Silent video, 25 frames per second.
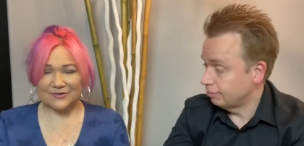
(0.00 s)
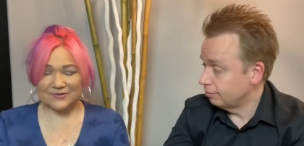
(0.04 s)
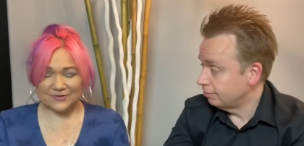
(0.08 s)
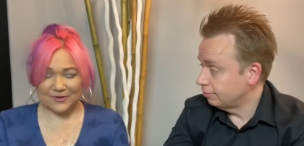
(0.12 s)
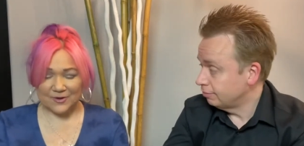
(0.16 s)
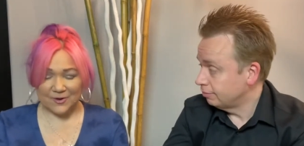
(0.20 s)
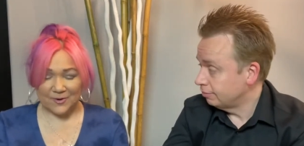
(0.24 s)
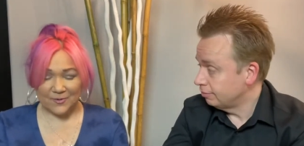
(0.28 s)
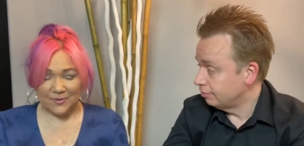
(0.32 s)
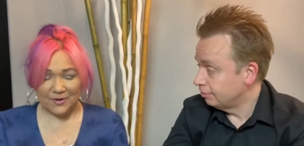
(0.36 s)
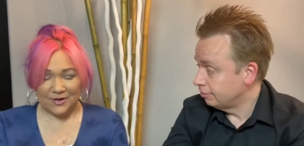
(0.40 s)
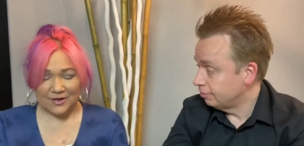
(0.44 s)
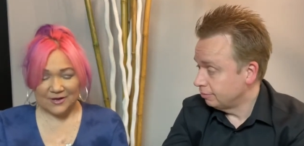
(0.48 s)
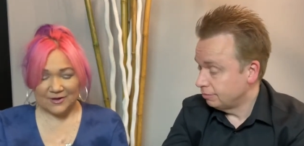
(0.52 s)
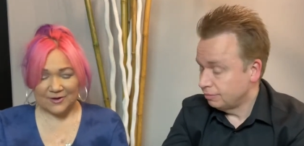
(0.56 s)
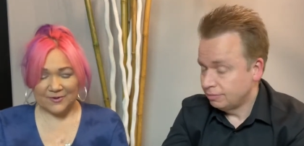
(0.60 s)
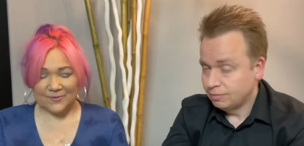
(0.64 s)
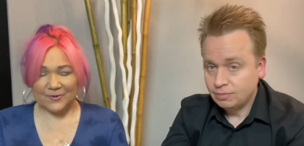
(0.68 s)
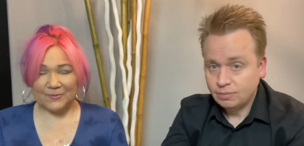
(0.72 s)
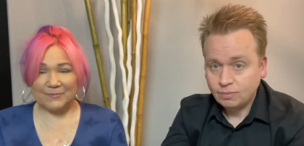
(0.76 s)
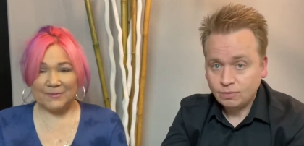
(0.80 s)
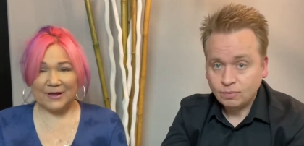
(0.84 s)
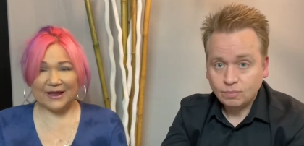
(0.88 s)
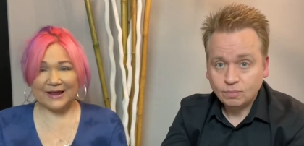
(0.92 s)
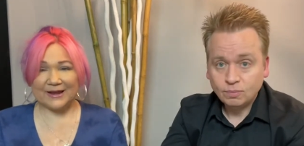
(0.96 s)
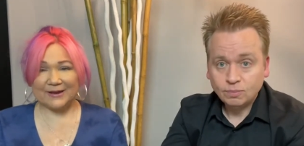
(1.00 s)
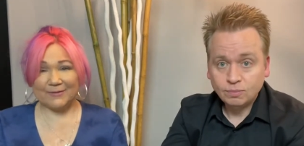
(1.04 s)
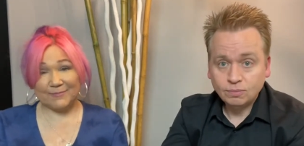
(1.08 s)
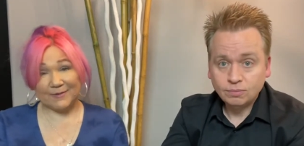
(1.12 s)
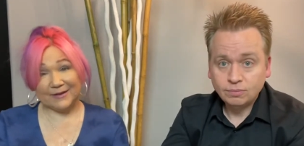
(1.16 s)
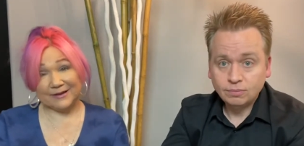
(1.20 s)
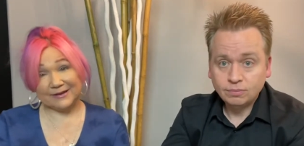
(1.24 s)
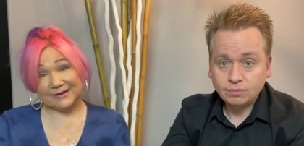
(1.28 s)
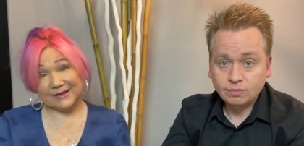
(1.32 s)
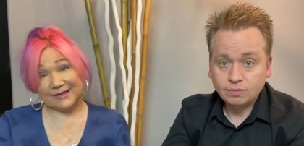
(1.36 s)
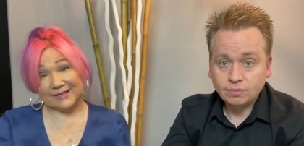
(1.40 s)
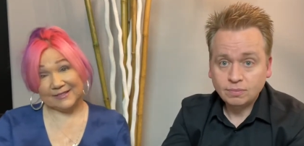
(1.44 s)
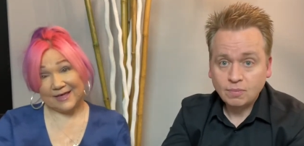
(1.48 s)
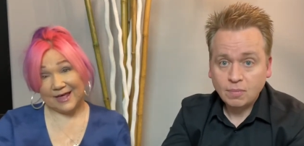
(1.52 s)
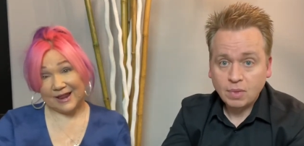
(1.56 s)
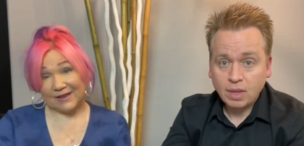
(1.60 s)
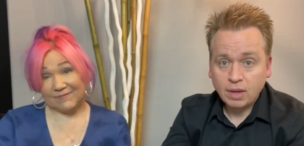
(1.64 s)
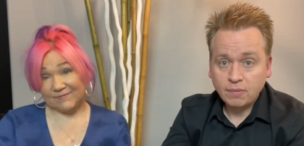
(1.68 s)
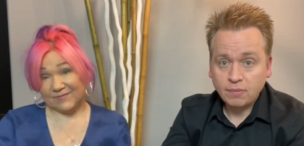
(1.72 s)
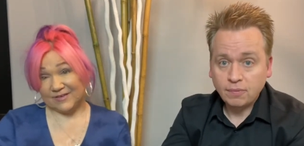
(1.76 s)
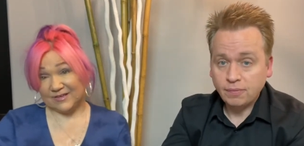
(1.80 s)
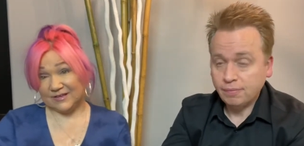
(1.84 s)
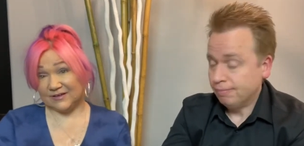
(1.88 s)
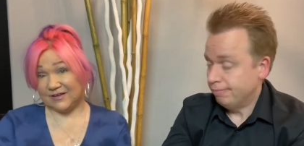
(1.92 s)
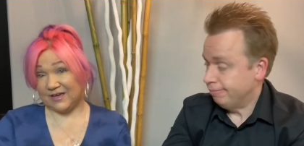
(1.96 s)
Speaker 1: so we're making a big deal out of
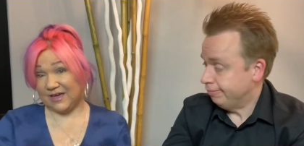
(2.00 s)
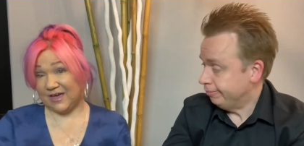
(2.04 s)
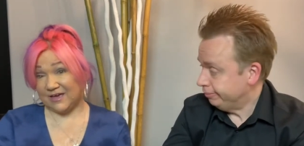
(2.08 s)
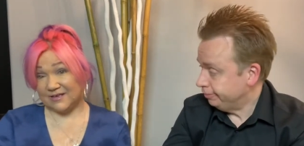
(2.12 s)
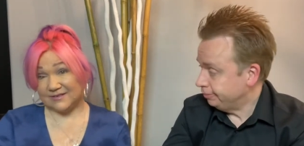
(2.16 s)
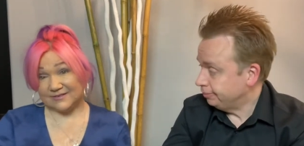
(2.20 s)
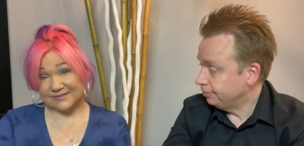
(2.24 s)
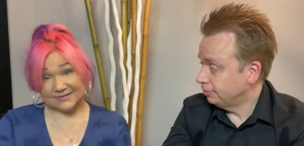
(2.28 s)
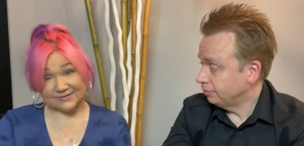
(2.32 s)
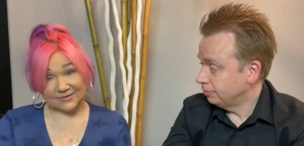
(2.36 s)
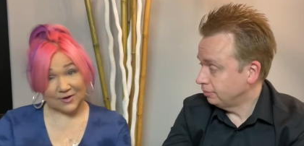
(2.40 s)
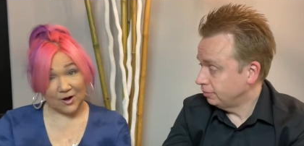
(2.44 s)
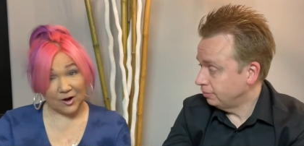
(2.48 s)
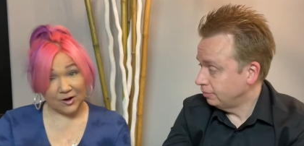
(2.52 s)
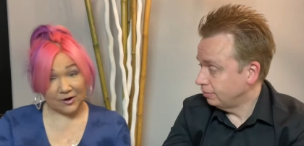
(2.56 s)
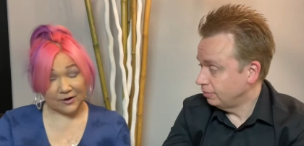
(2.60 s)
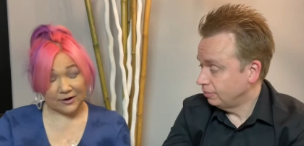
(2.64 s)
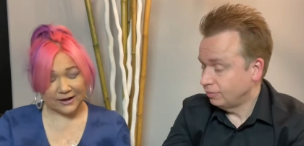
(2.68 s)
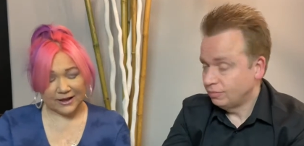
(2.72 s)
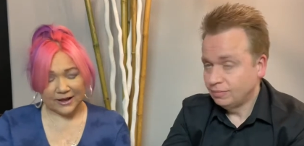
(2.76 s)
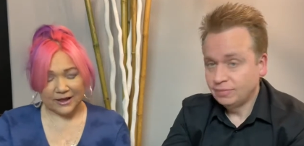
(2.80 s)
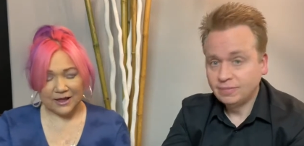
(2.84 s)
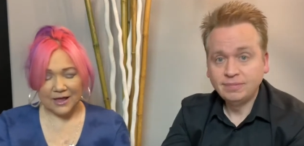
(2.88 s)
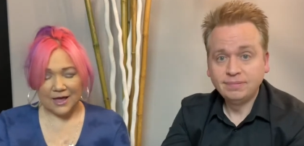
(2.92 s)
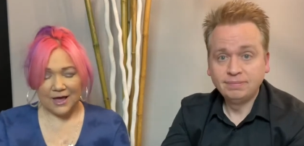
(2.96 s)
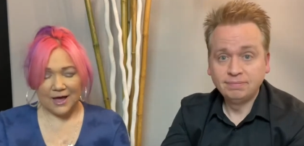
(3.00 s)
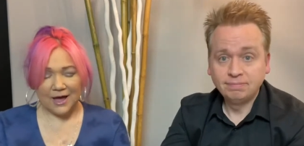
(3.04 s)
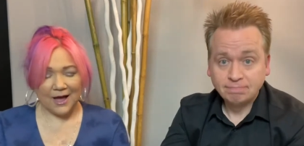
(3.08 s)
it, okay? Sorry.